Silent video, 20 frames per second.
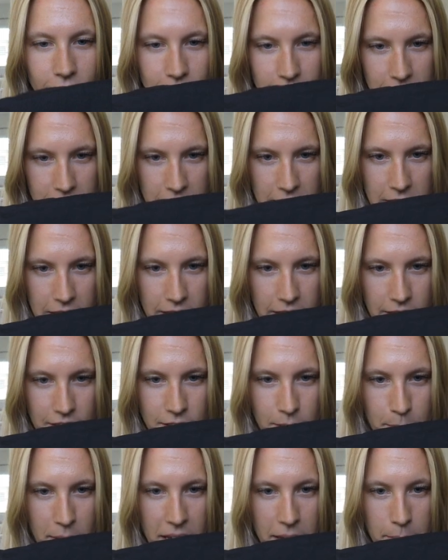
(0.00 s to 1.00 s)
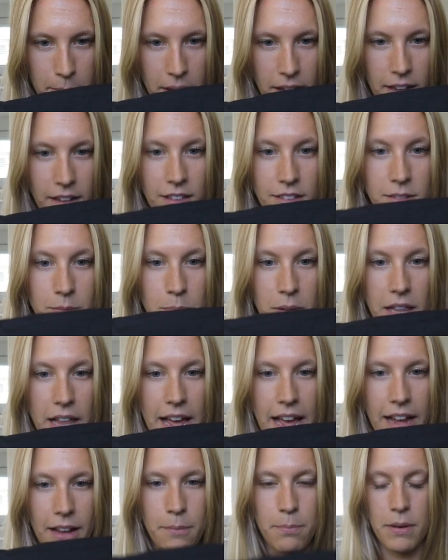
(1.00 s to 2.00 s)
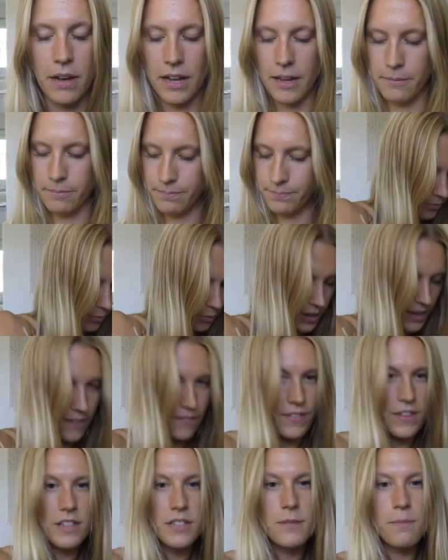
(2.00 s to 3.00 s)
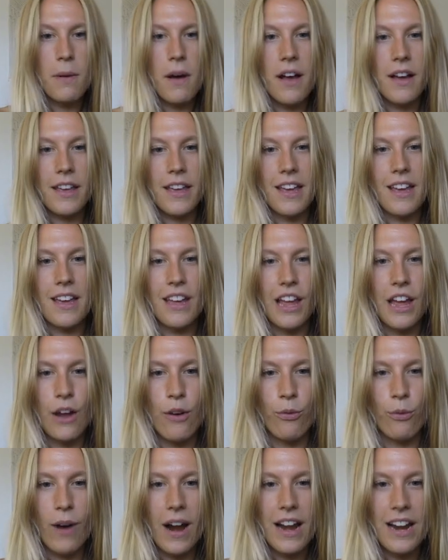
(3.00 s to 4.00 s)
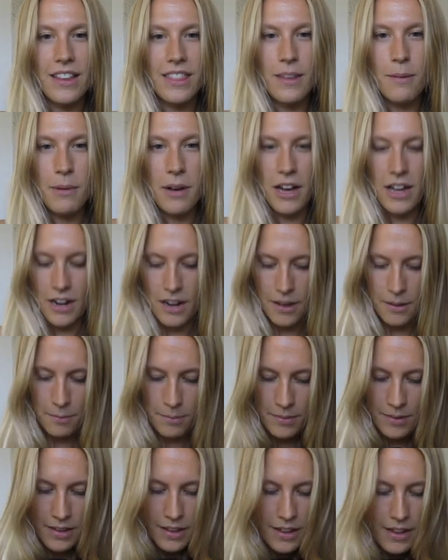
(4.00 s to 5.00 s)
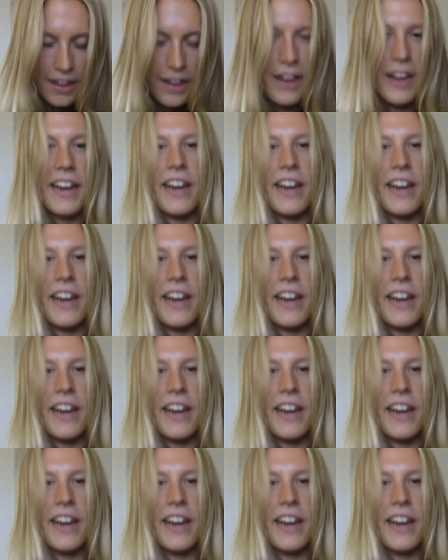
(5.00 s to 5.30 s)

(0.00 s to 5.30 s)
to see because the backpack is black, but we have this pocket right at the bottom. It